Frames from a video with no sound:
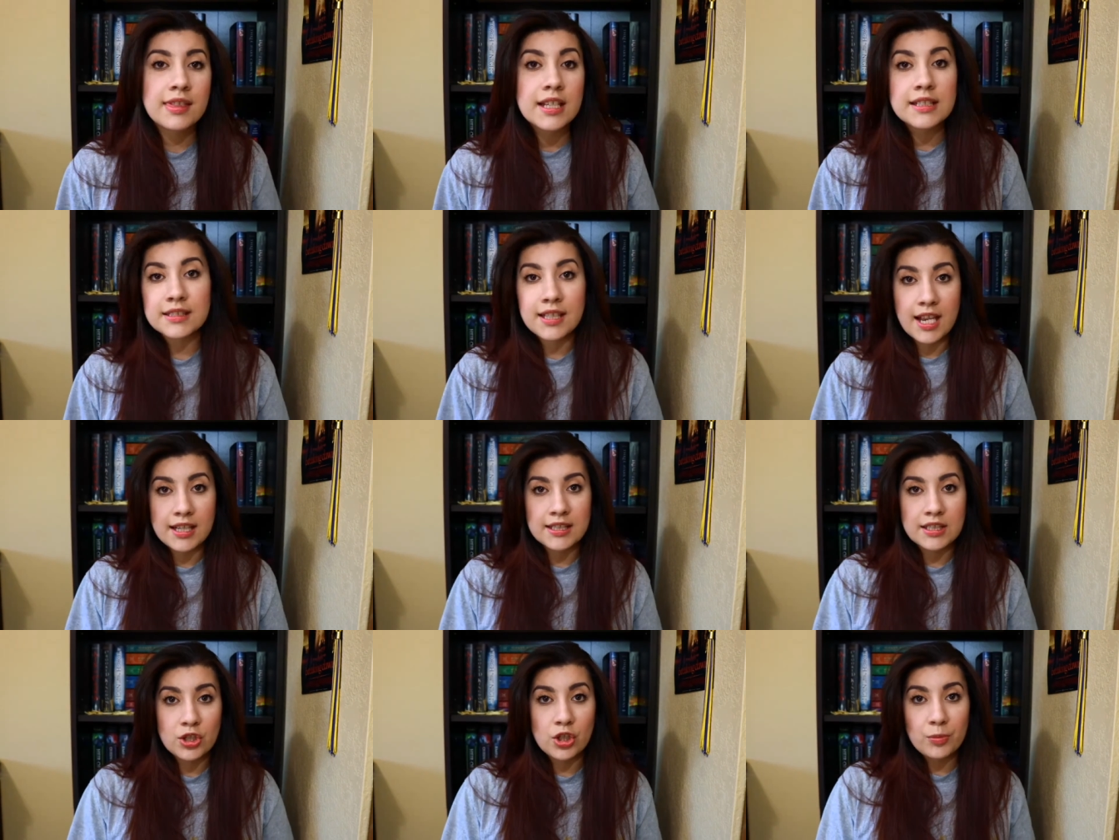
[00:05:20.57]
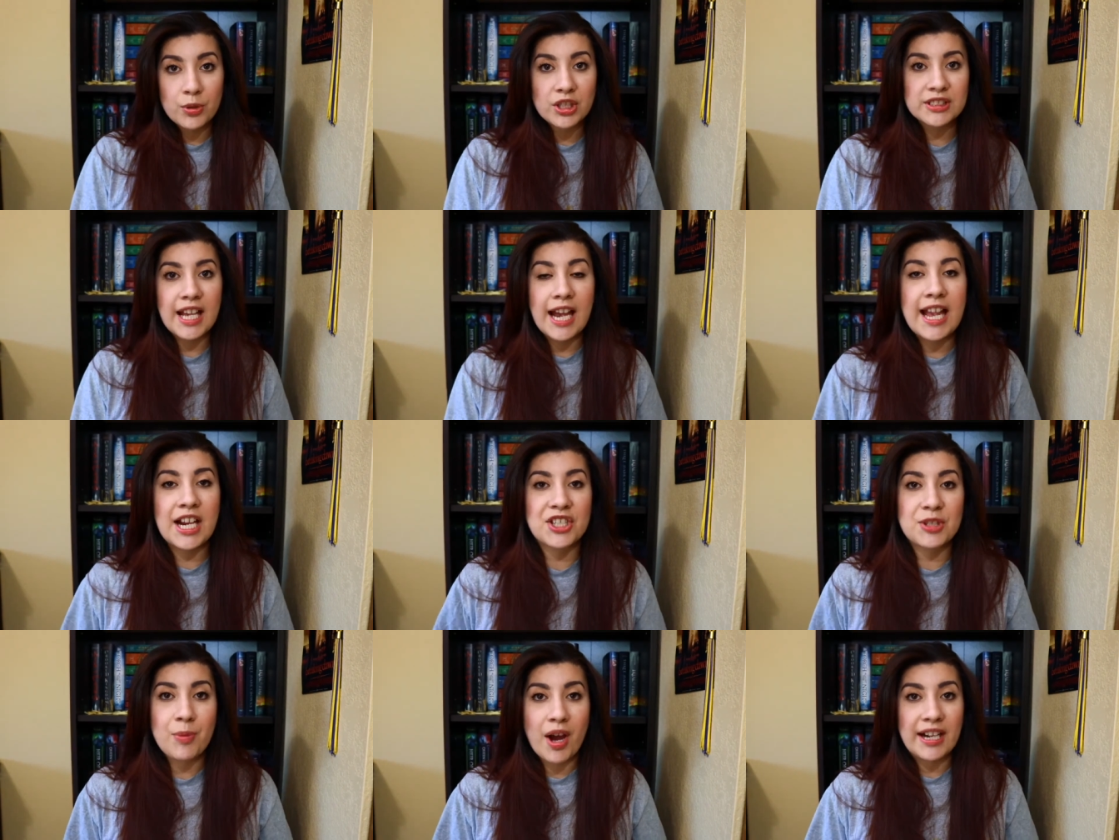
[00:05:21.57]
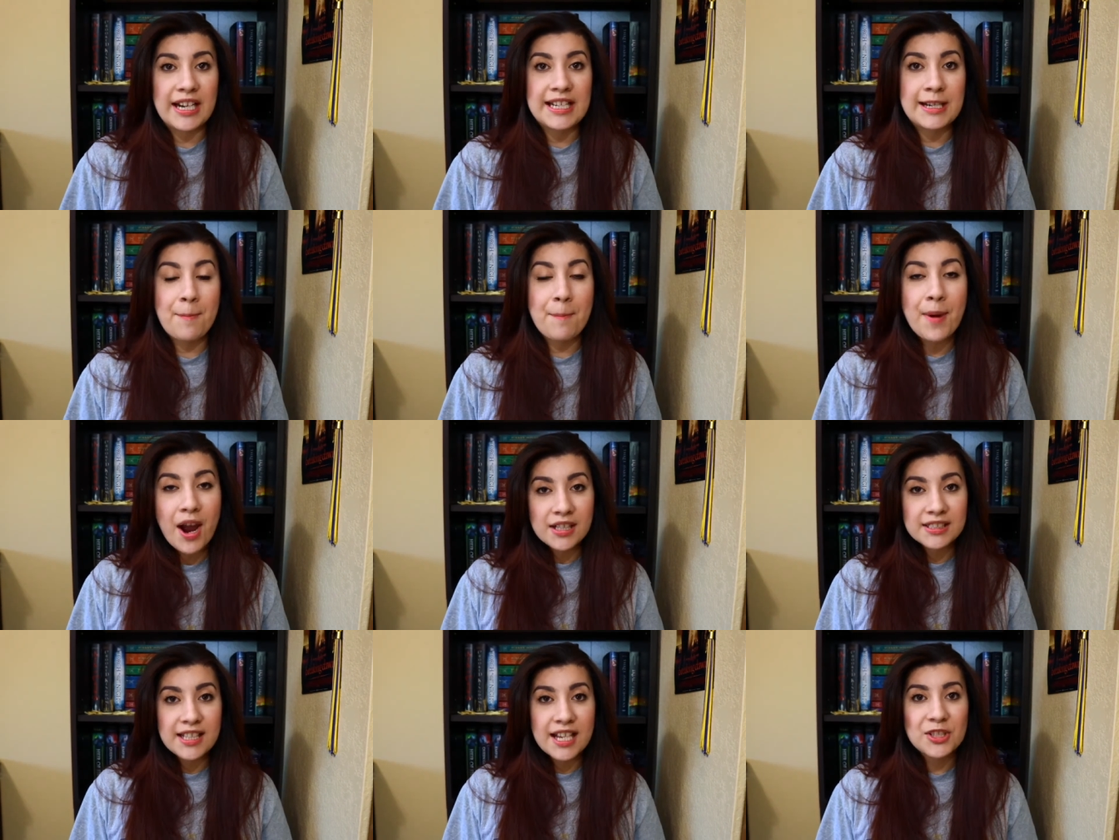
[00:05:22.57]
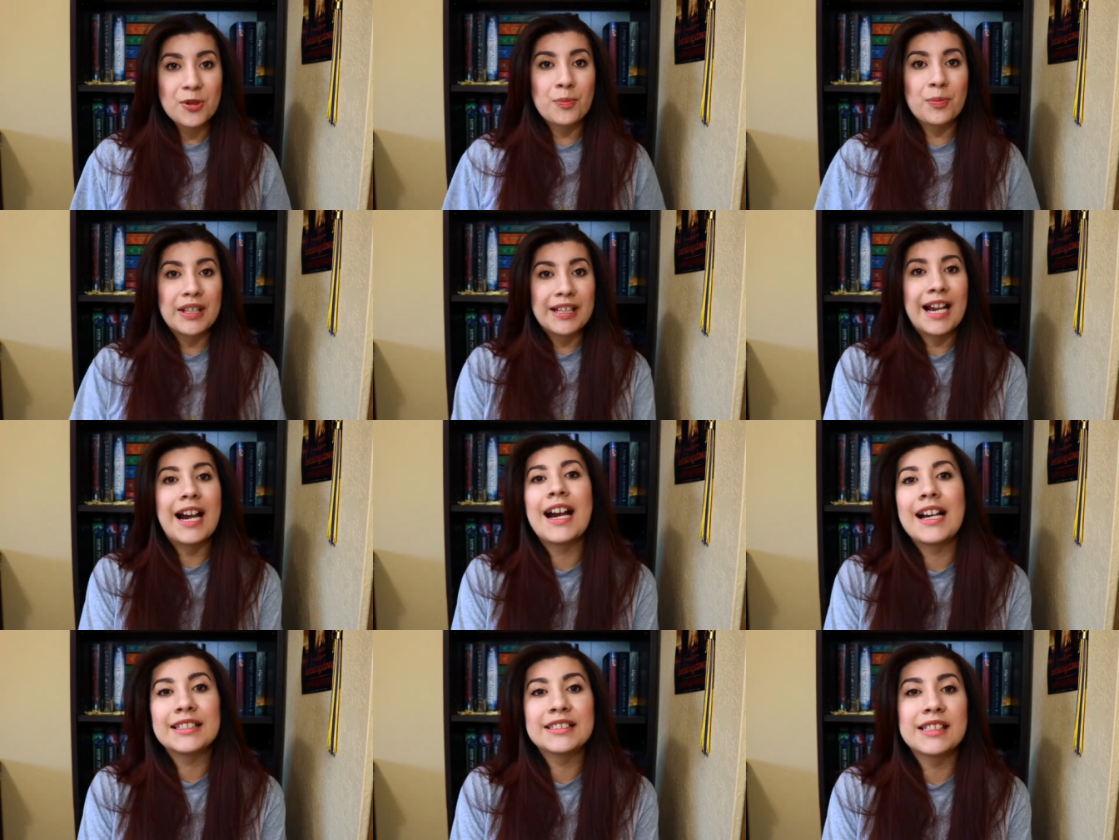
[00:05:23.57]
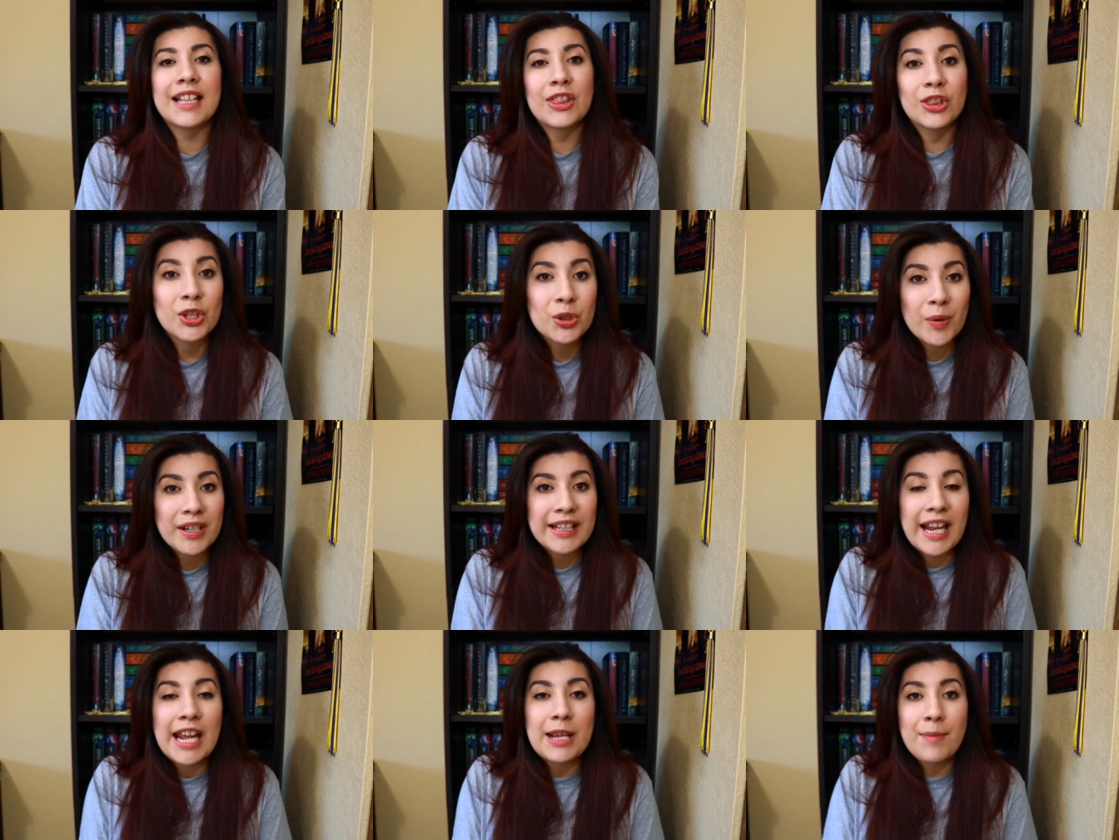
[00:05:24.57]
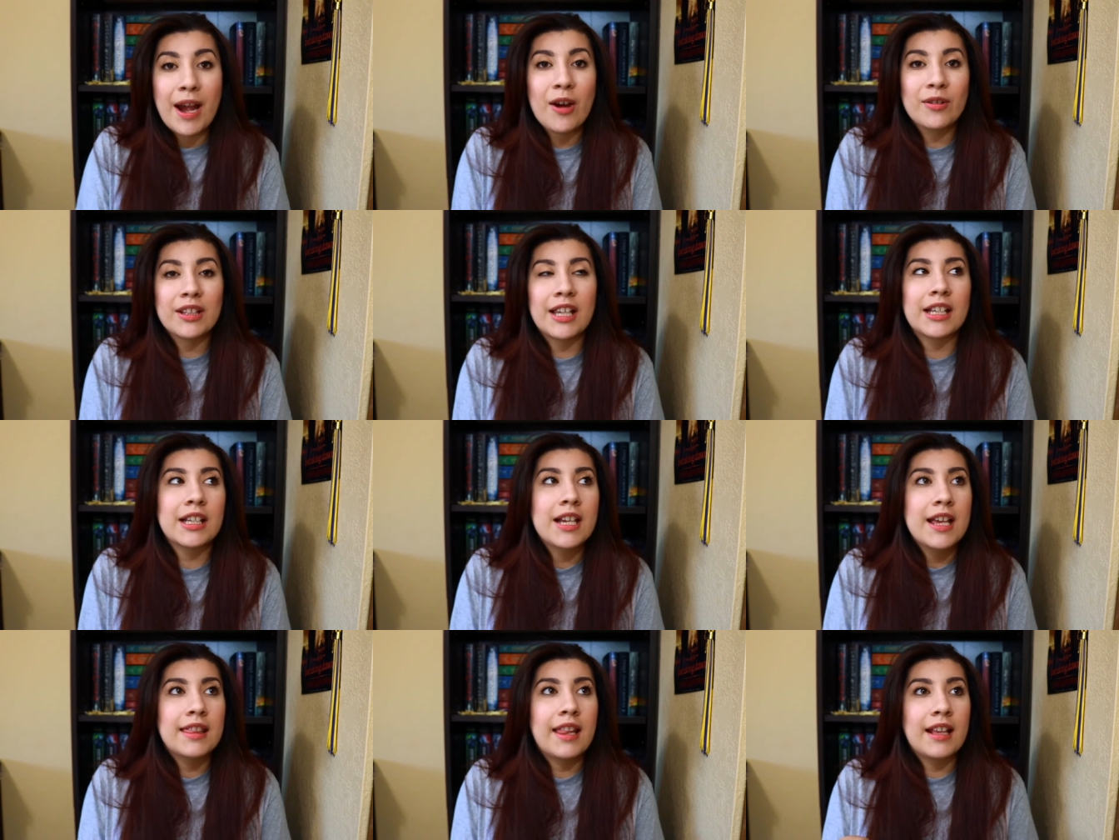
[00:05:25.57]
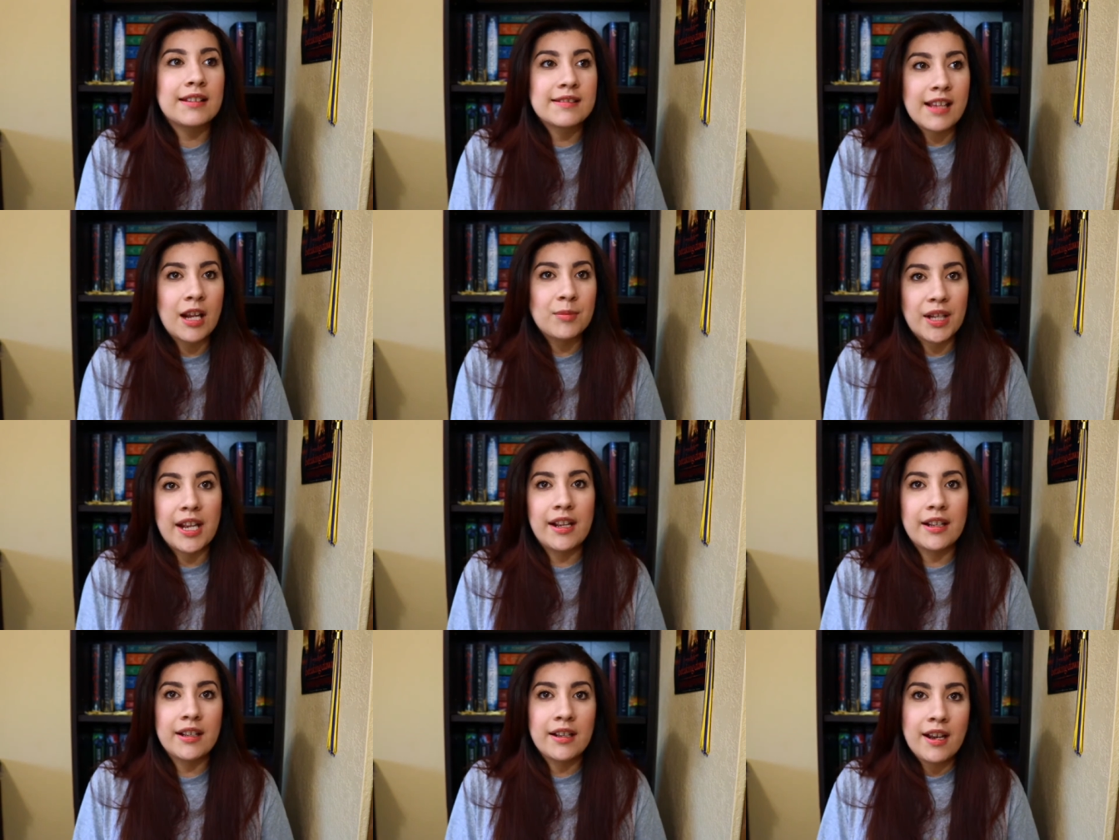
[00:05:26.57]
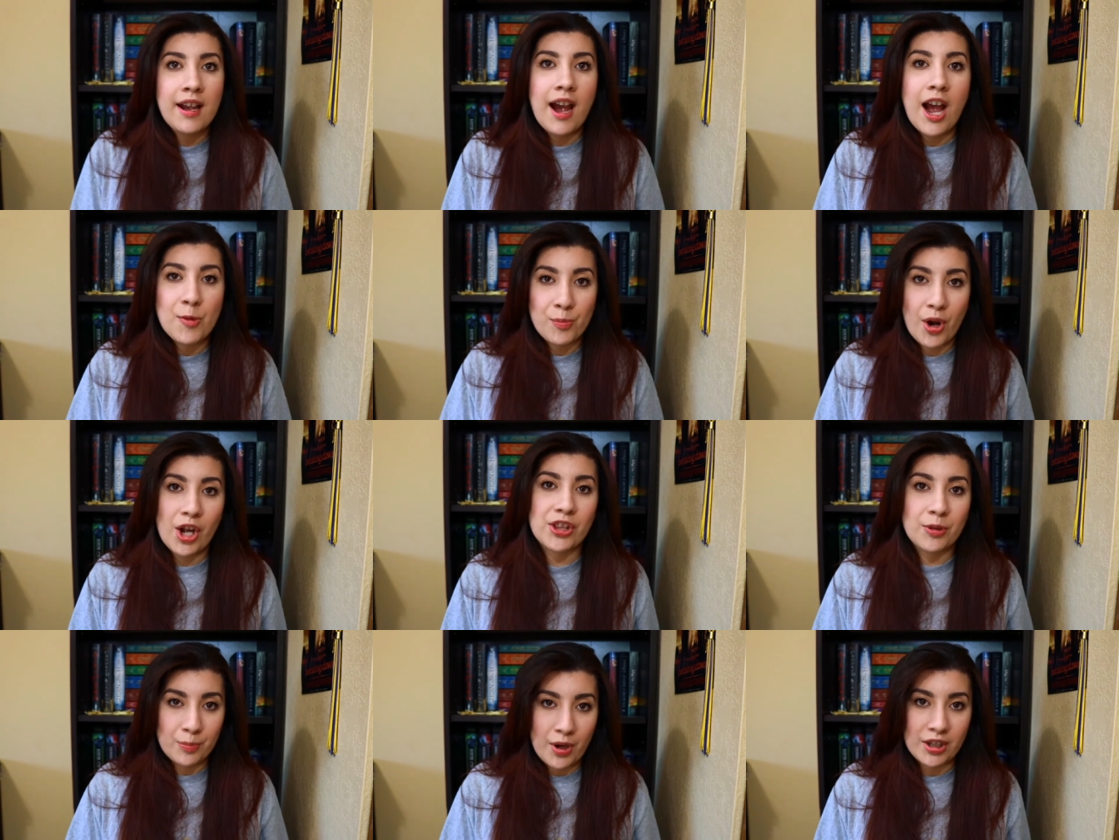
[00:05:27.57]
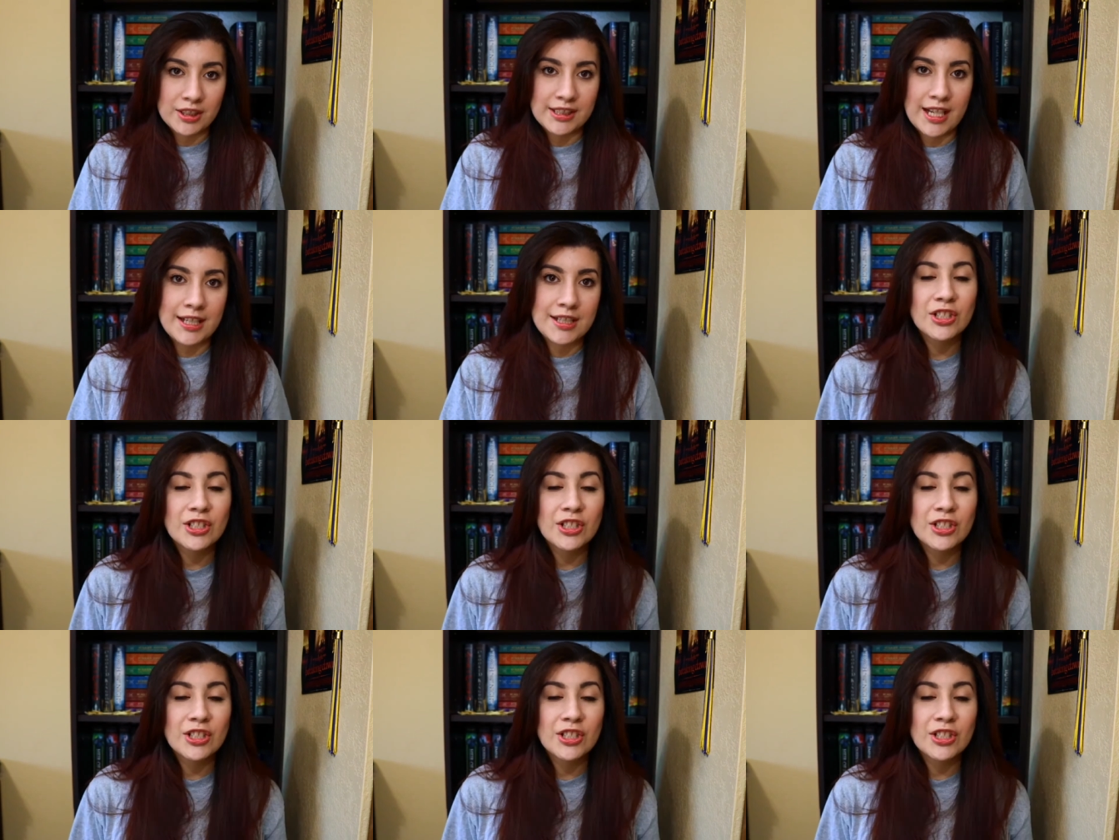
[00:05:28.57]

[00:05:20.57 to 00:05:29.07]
These next two books I actually bought in a box set because the third one came out like that same day I bought the box set.